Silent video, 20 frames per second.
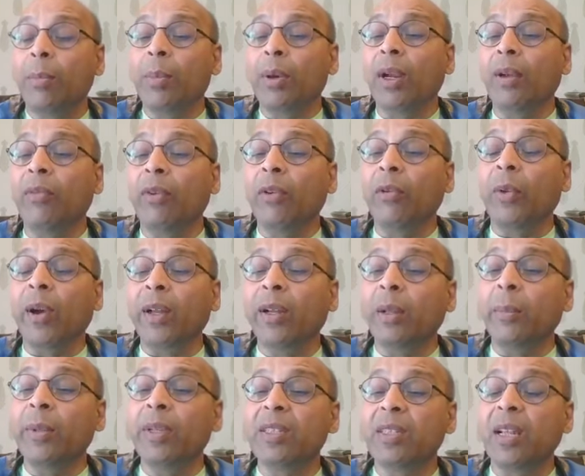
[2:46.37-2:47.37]
But our
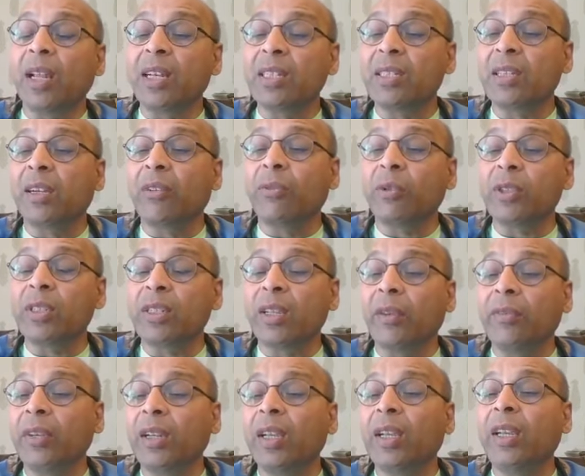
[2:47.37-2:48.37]
Vitamix lasted for
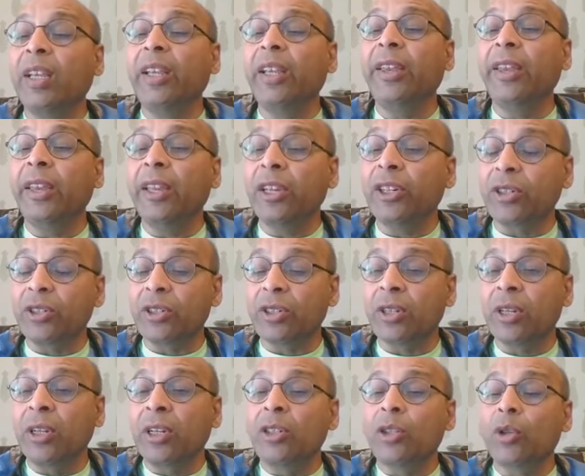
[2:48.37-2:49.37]
17 years.